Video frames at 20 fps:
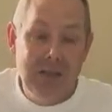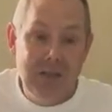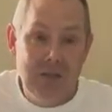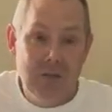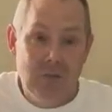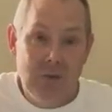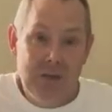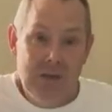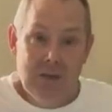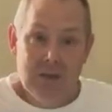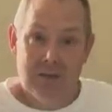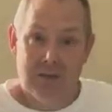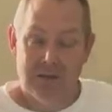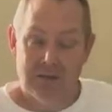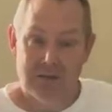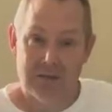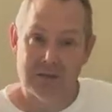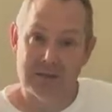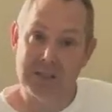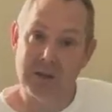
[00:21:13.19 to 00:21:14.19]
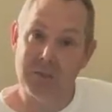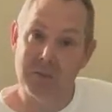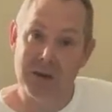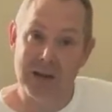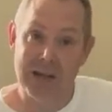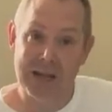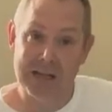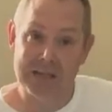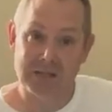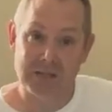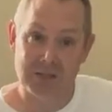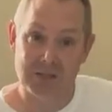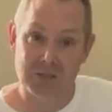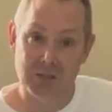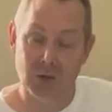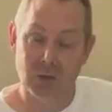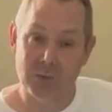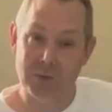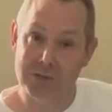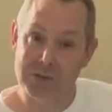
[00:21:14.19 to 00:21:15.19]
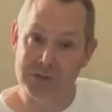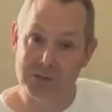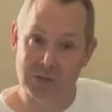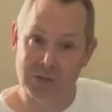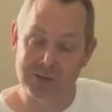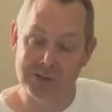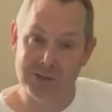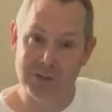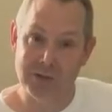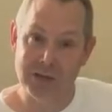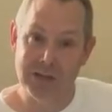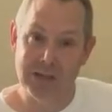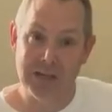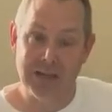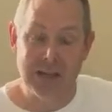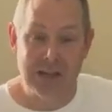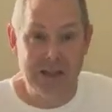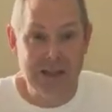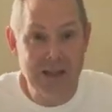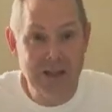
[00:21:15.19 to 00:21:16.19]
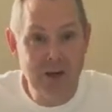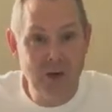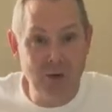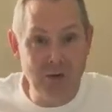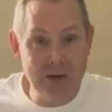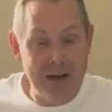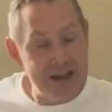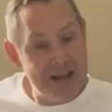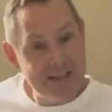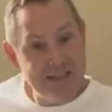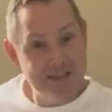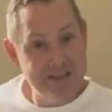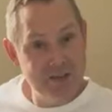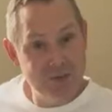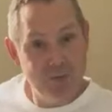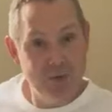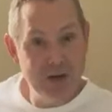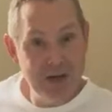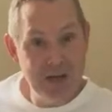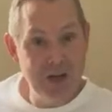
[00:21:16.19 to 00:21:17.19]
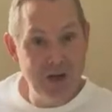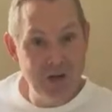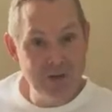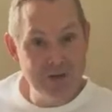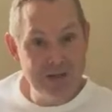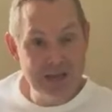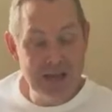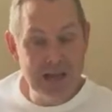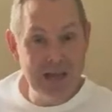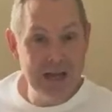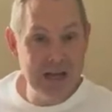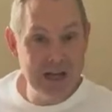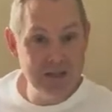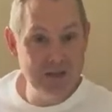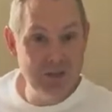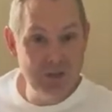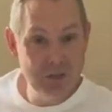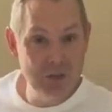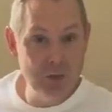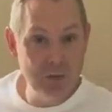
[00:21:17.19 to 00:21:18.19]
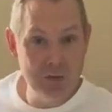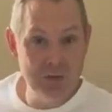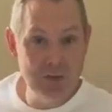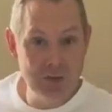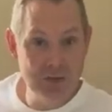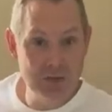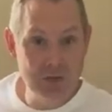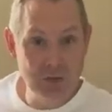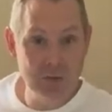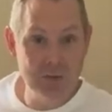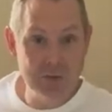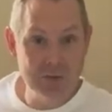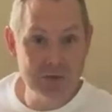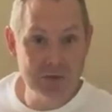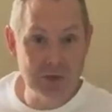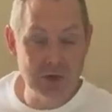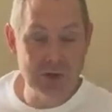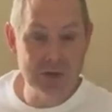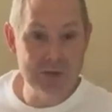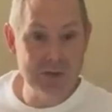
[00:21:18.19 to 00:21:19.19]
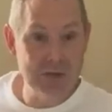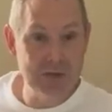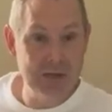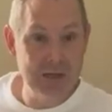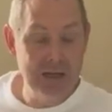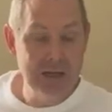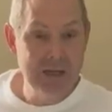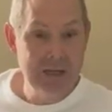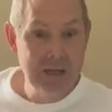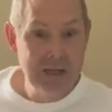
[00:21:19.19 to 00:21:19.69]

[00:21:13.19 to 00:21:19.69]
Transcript: when someone has a shoulder surgery and they go and ask someone else, hey, how'd you do with your shoulder surgery?